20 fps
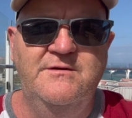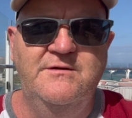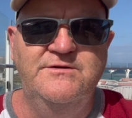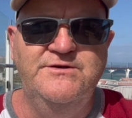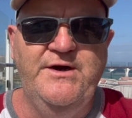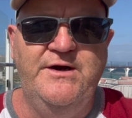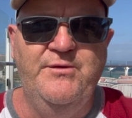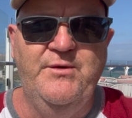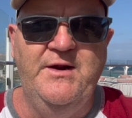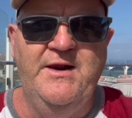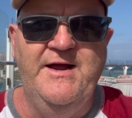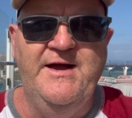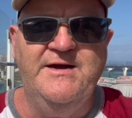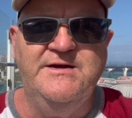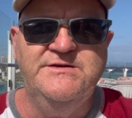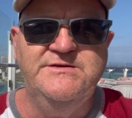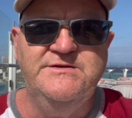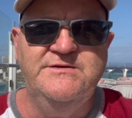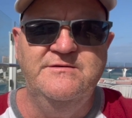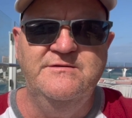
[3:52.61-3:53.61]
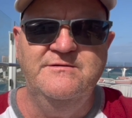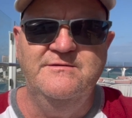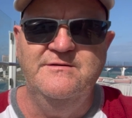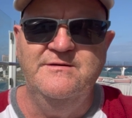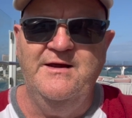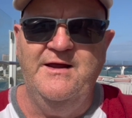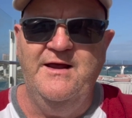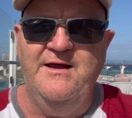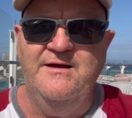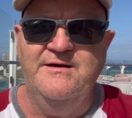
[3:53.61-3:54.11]
try to relax
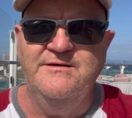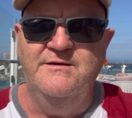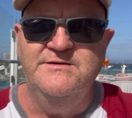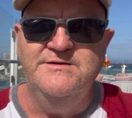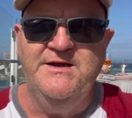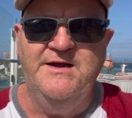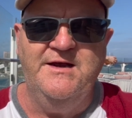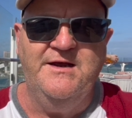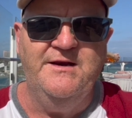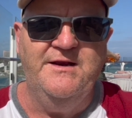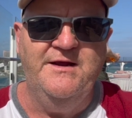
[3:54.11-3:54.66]
and take it